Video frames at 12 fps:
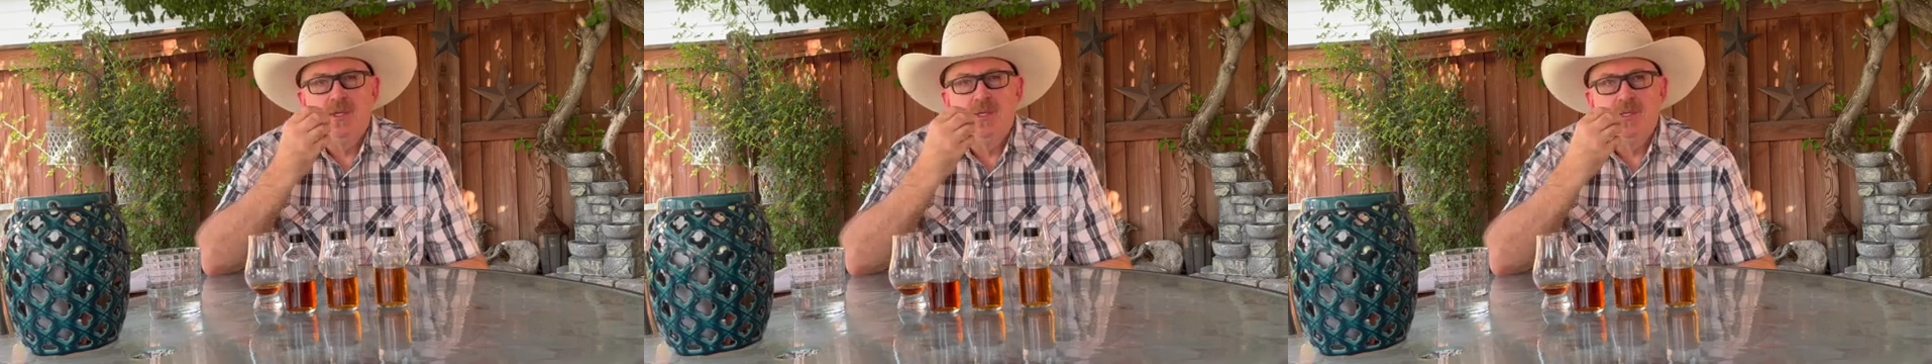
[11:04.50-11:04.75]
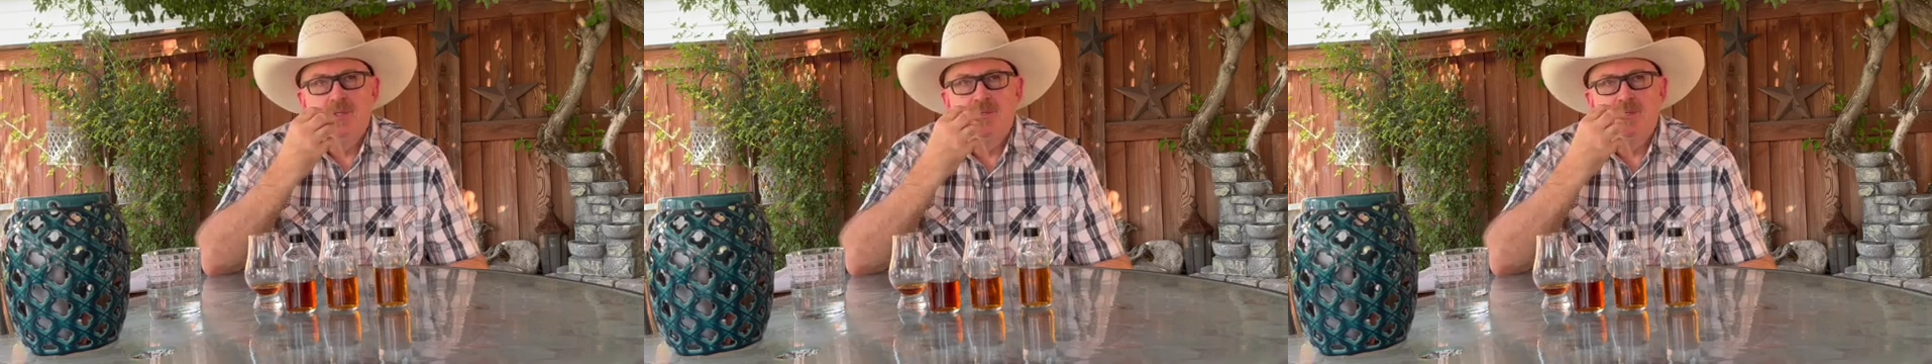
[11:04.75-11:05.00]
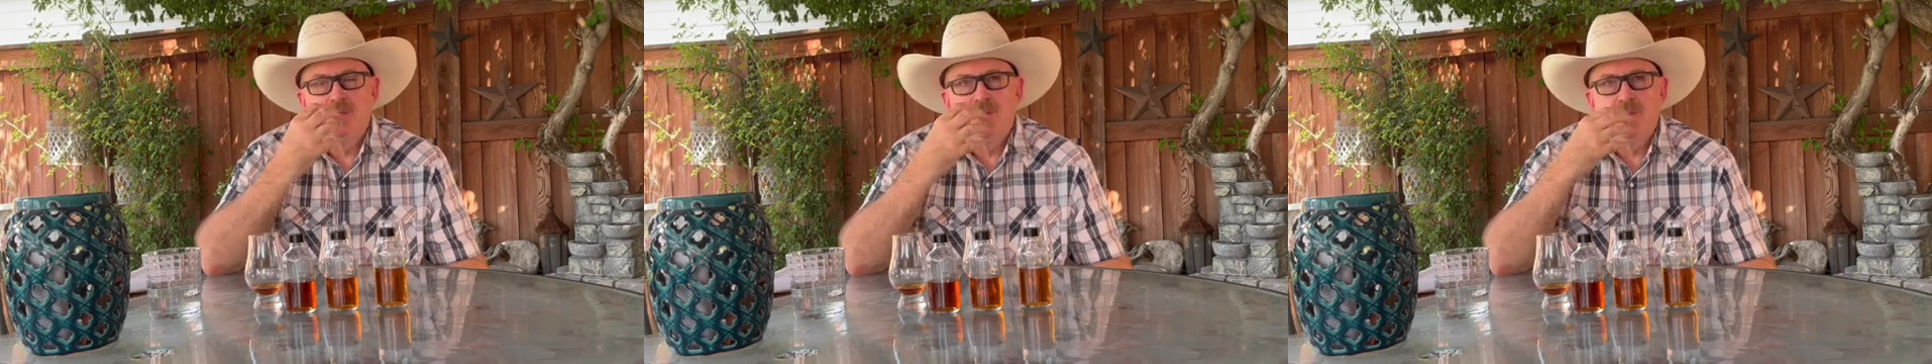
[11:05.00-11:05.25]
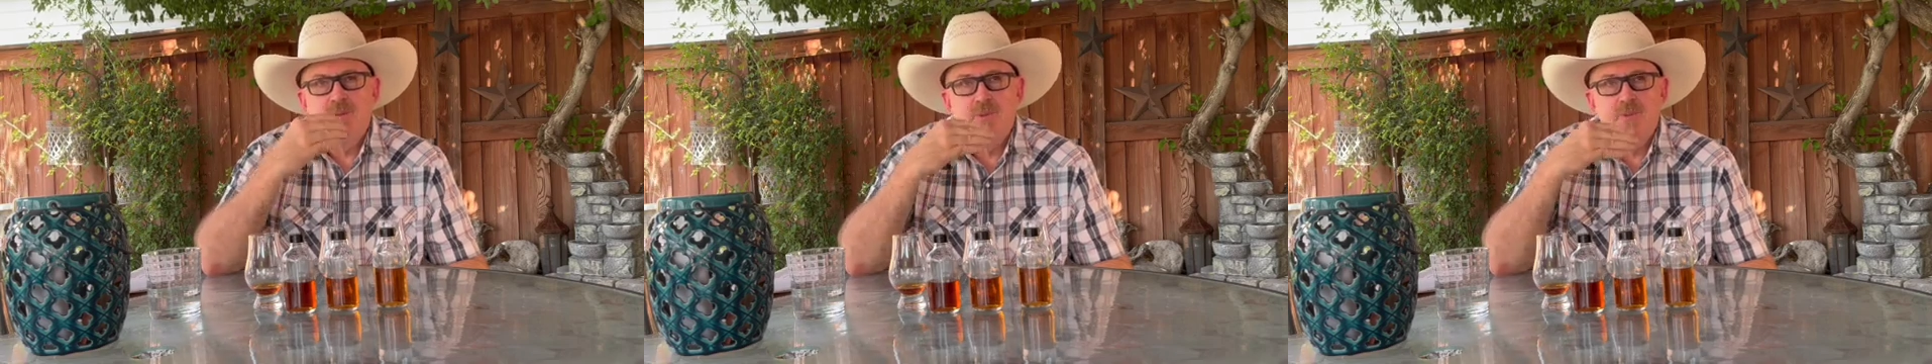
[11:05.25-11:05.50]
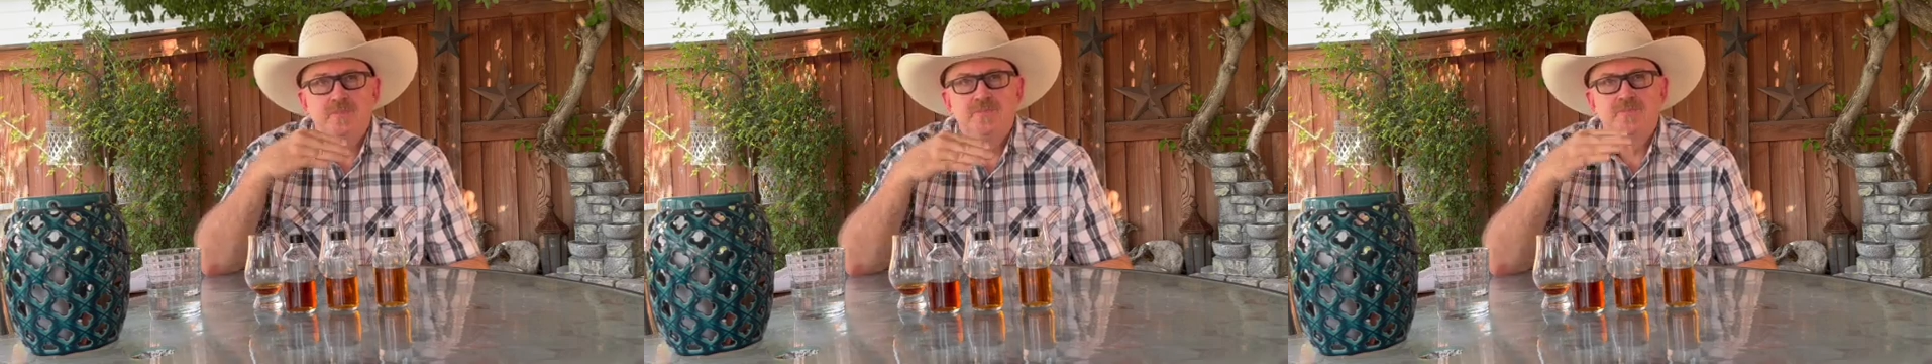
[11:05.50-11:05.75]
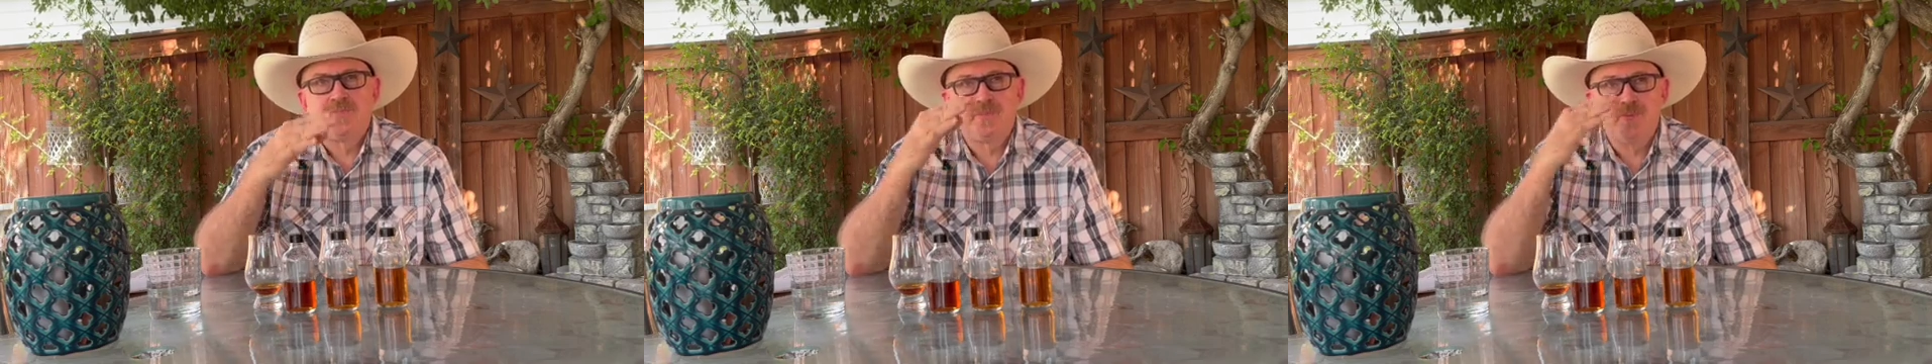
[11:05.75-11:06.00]
and so
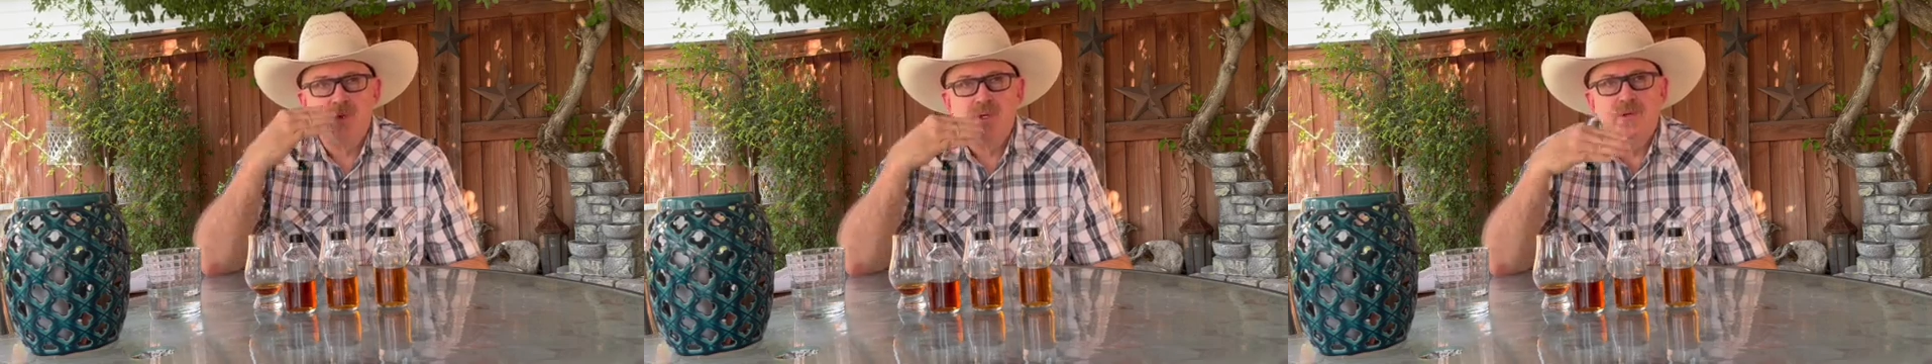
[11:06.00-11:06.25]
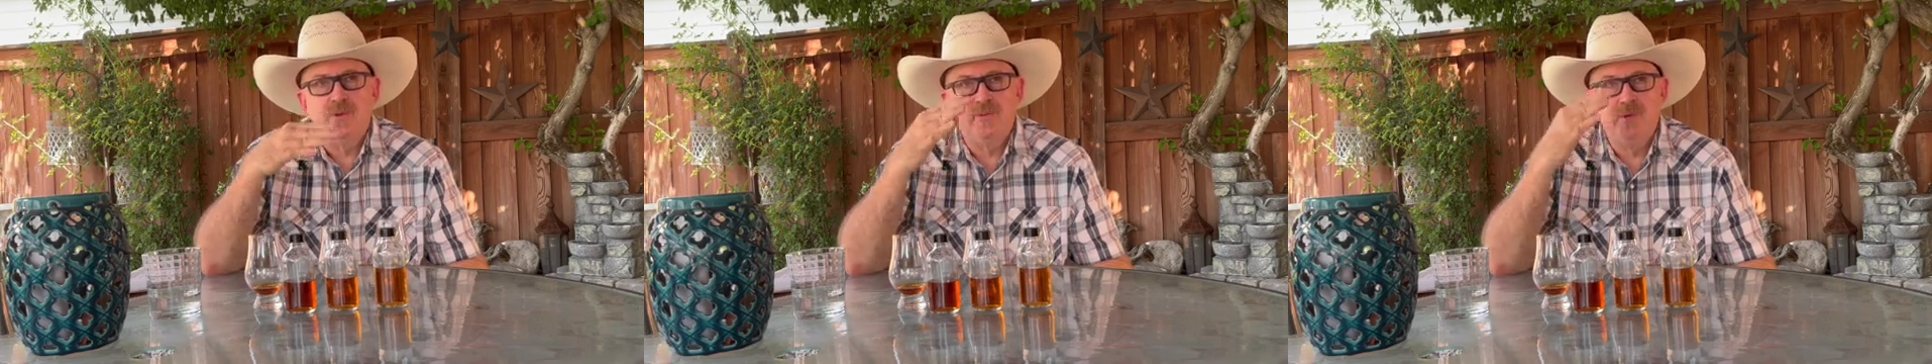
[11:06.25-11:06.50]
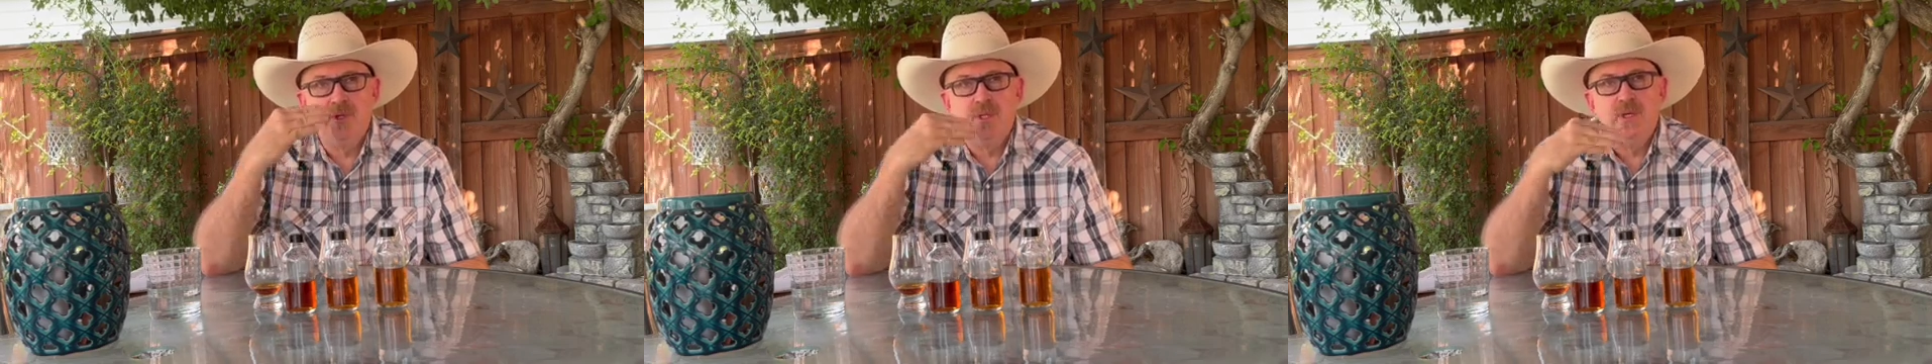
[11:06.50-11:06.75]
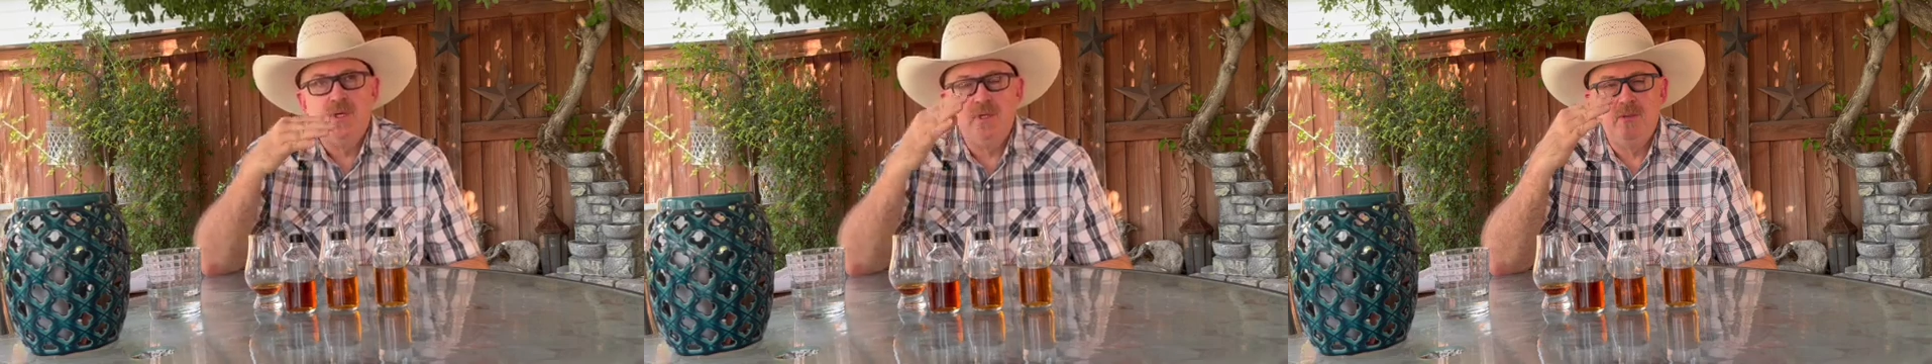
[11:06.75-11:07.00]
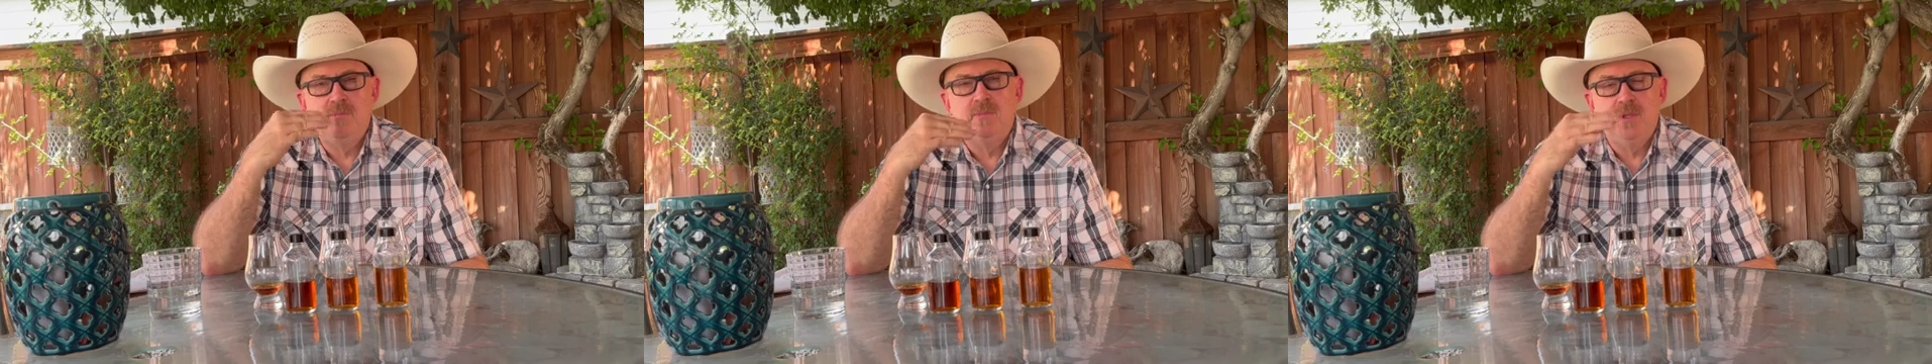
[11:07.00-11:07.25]
you're really